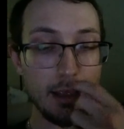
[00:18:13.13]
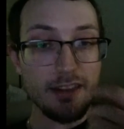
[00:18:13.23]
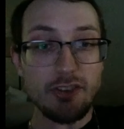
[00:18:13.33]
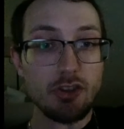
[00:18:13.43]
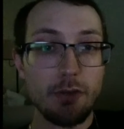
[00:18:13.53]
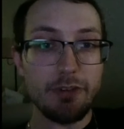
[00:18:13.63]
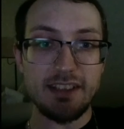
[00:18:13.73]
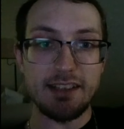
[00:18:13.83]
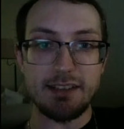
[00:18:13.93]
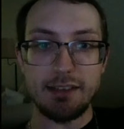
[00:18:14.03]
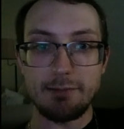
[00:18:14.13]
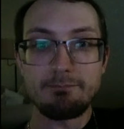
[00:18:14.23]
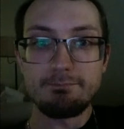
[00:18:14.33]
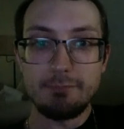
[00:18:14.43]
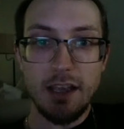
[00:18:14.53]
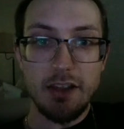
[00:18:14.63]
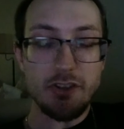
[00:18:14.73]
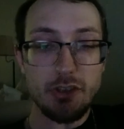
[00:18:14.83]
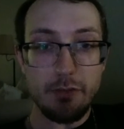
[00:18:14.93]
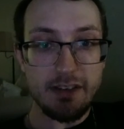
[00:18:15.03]
this should have existed.
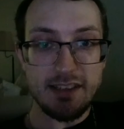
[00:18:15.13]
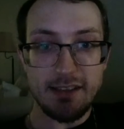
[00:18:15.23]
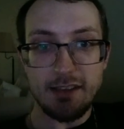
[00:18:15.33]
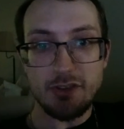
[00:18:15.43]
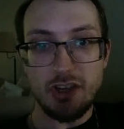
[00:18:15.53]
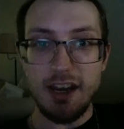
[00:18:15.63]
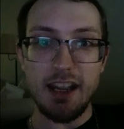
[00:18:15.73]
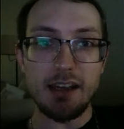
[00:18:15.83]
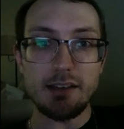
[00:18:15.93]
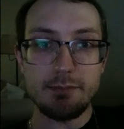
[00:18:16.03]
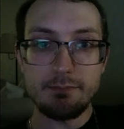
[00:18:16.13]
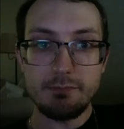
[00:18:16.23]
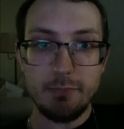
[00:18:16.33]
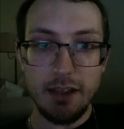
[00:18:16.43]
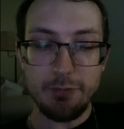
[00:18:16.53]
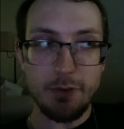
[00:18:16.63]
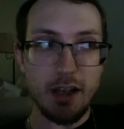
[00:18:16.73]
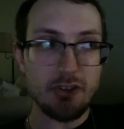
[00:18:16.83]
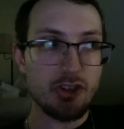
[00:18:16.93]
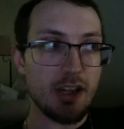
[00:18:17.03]
This should have existed in Gen 8, if
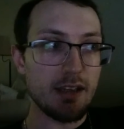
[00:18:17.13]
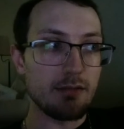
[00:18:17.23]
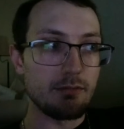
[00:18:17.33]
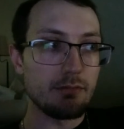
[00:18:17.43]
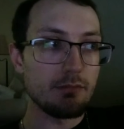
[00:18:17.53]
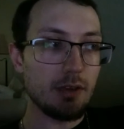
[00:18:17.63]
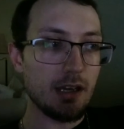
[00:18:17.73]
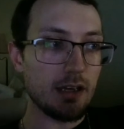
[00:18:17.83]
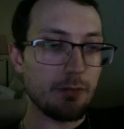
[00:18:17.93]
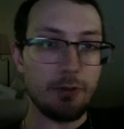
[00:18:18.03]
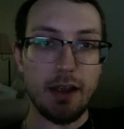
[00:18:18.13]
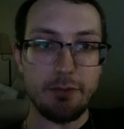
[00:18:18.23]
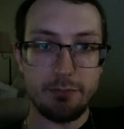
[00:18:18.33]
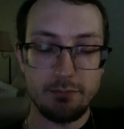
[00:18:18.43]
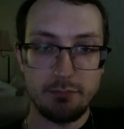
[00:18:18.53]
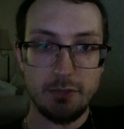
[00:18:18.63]
not Gen 5.